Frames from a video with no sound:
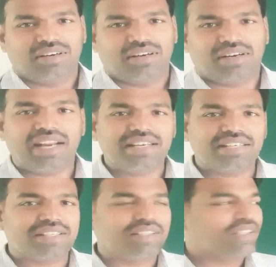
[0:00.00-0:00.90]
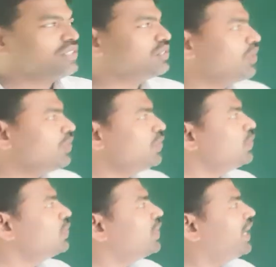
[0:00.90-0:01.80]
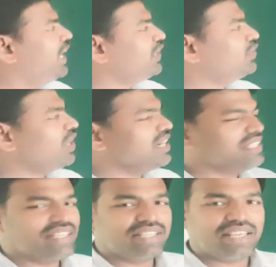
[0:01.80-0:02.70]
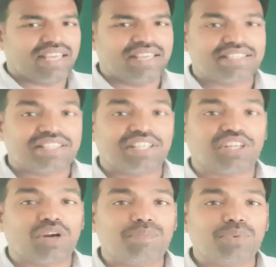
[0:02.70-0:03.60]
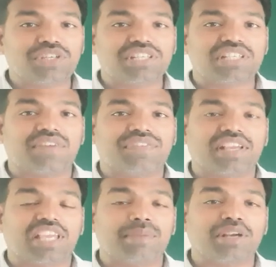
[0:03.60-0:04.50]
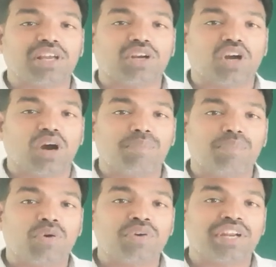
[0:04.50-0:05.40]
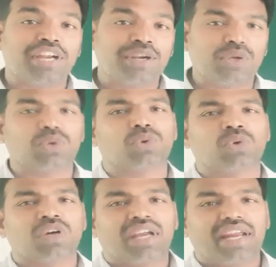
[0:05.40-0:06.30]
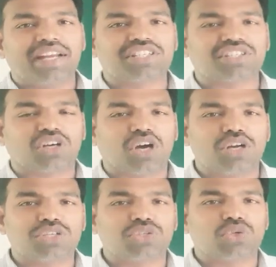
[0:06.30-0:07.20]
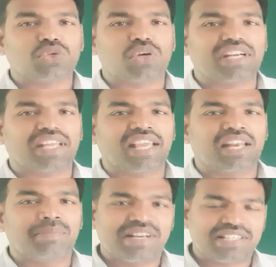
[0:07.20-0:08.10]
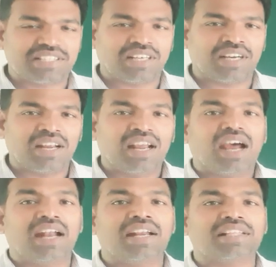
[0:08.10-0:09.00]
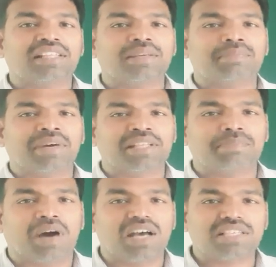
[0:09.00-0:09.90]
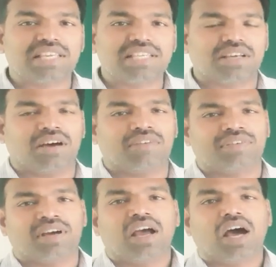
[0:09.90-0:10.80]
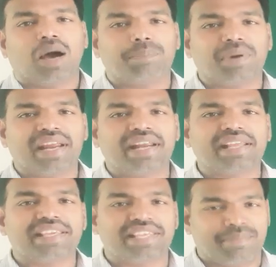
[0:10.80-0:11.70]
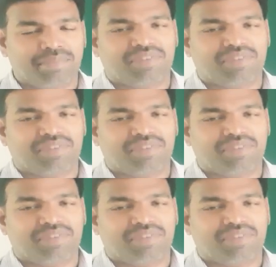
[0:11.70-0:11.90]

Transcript: Right? So, electrolysis is decomposition of a chemical compound into its constituent elements by the passage of applied EMF